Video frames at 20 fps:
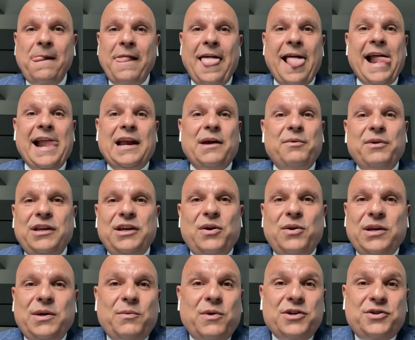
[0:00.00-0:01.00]
And I really
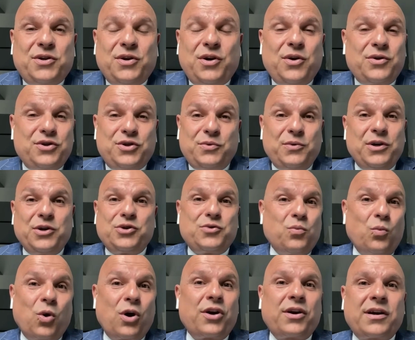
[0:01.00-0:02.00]
only want you to do in
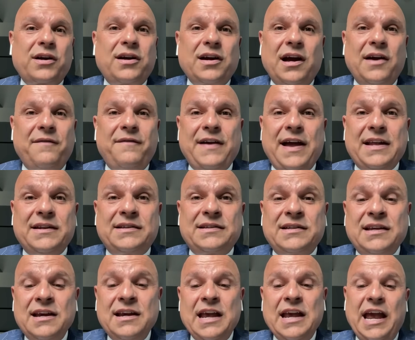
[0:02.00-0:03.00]
work
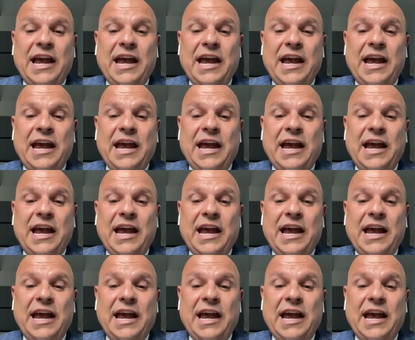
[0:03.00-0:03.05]
events.